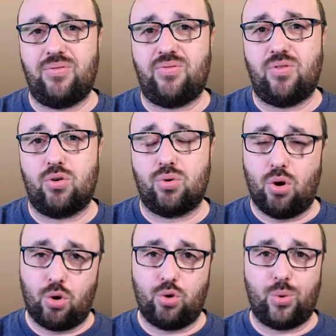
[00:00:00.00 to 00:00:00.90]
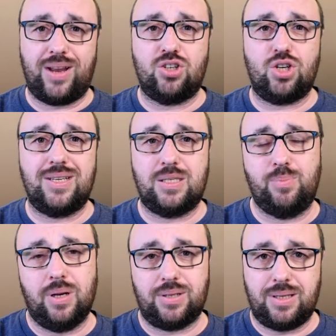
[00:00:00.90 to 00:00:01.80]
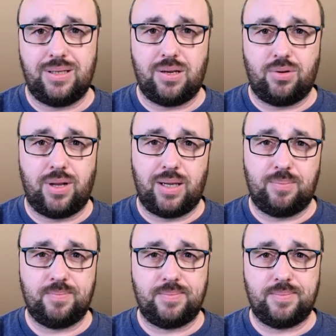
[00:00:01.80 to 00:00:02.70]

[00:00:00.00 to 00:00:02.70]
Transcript: F4 long range is built internally.